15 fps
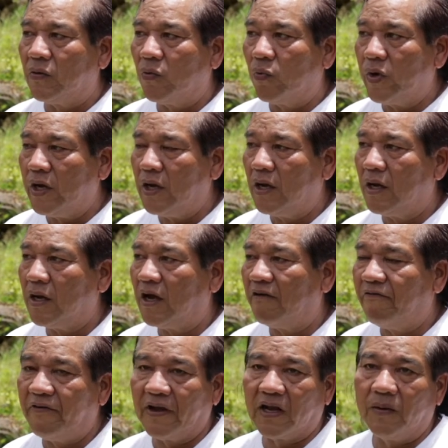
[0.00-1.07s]
will
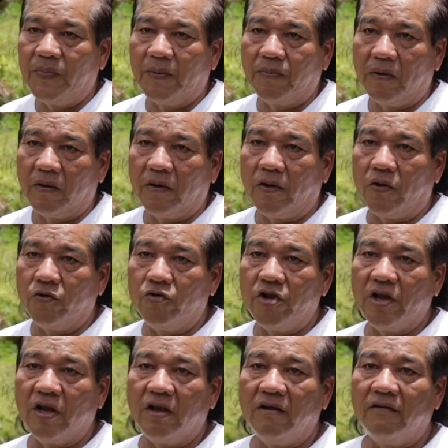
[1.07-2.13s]
affect the people
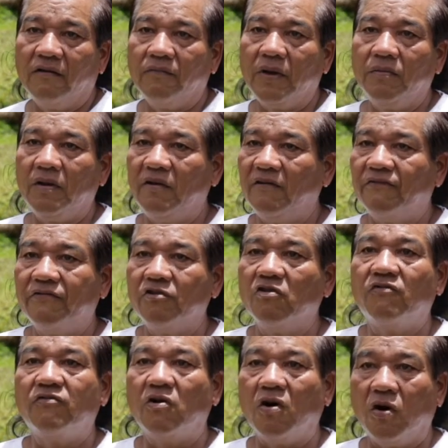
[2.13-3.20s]
during the maybe three
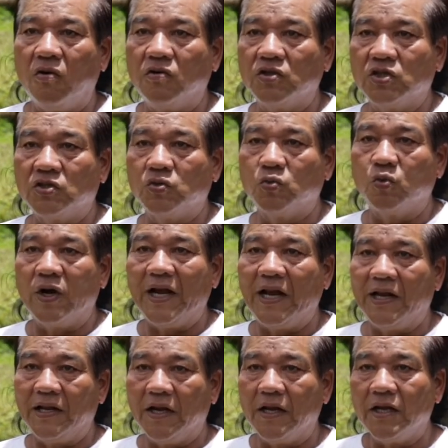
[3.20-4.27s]
or four hours
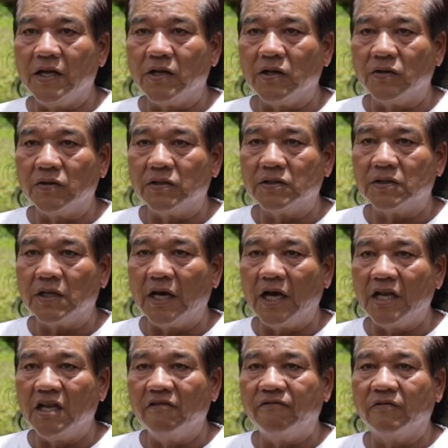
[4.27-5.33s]
while they are indoors.
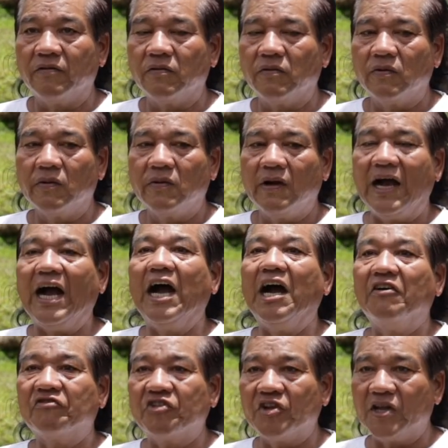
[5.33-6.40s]
And even
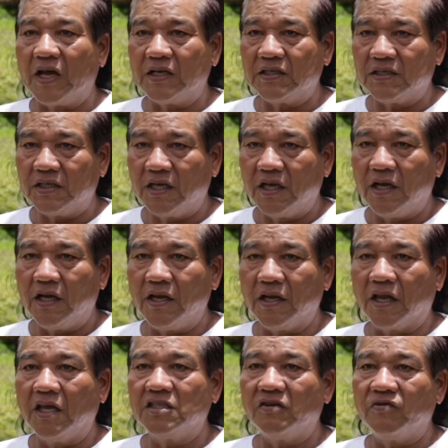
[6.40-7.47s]
after that,
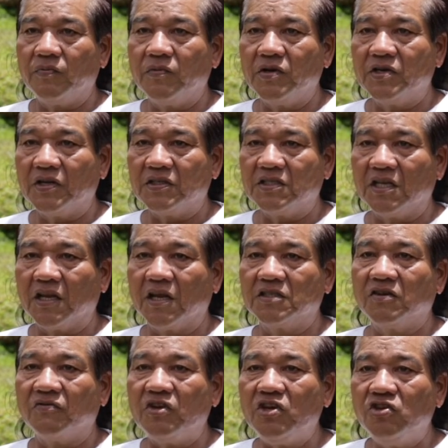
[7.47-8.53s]
in case of emergency, in
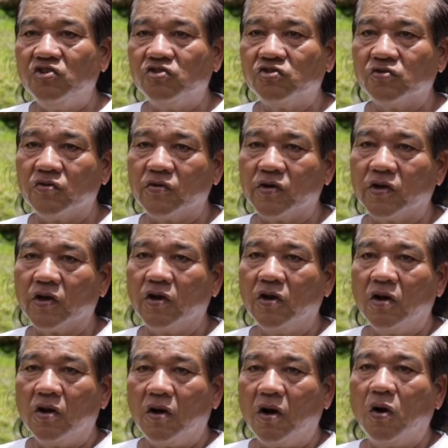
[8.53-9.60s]
case of injury,
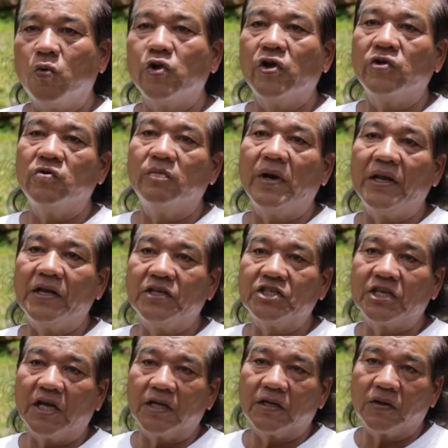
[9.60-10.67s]
how are we going to
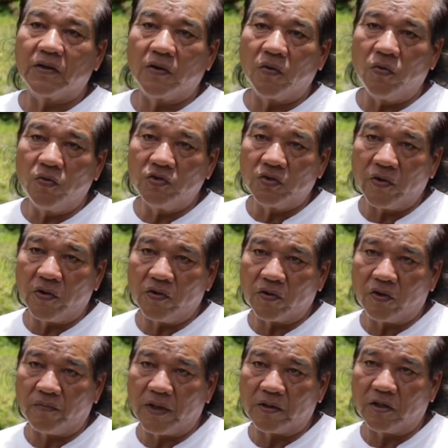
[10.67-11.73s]
manage that? Who's going
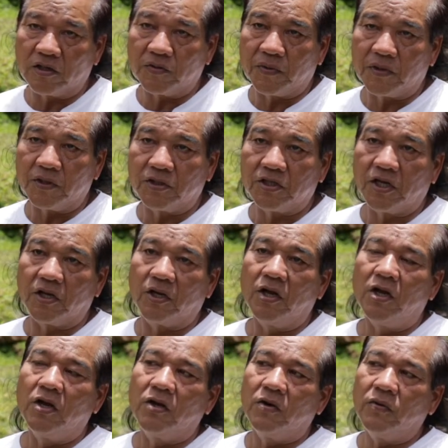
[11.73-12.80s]
to provide transportation?
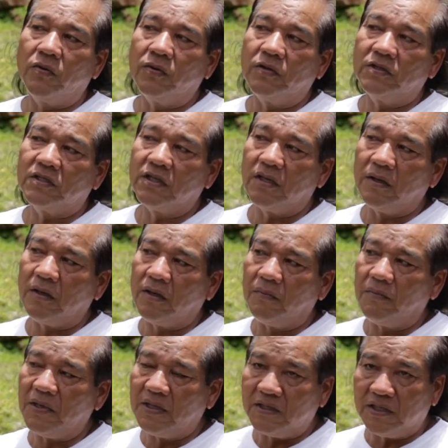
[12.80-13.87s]
Who is in the
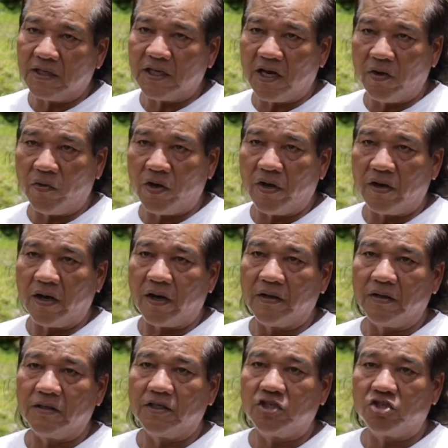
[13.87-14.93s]
immediate area
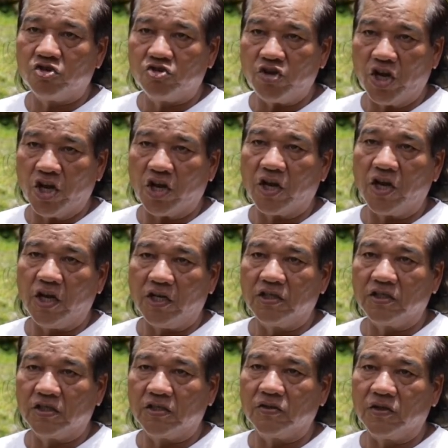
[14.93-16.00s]
that is trained
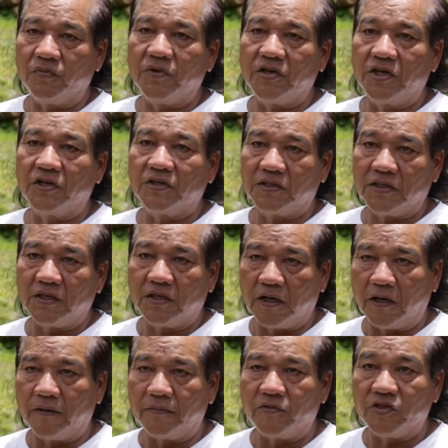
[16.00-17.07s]
into emergency
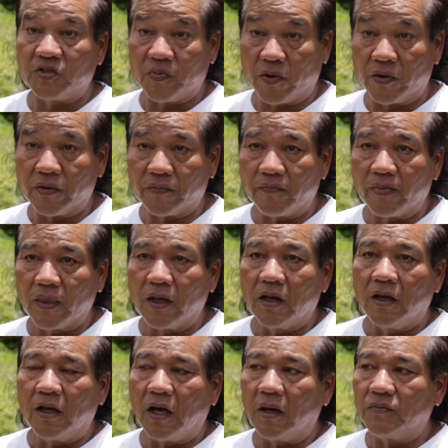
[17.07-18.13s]
um, response?
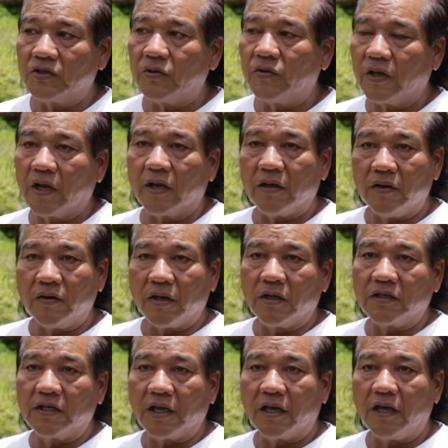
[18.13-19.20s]
Um, so they can, you
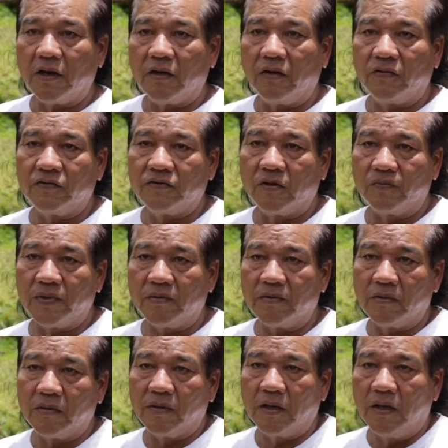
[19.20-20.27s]
can take care of some
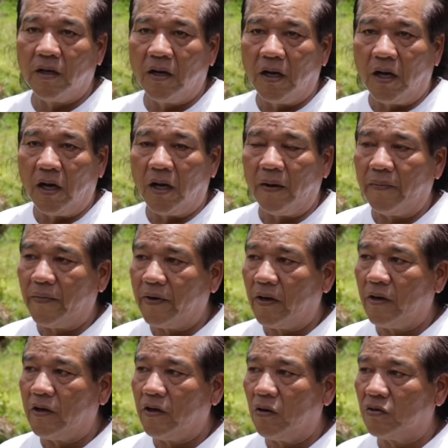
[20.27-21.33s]
people. Um,
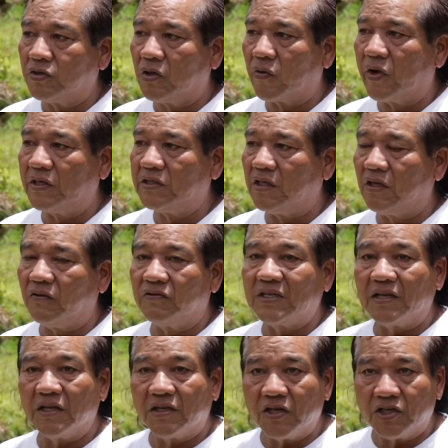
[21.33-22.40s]
there, are also the question of
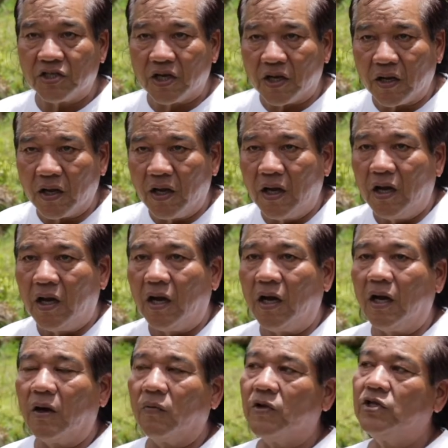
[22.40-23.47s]
sanitation,
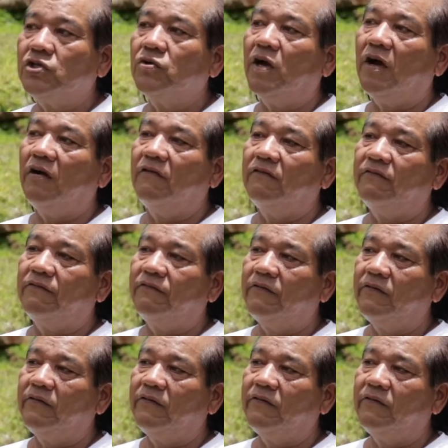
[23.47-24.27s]
uh, which you have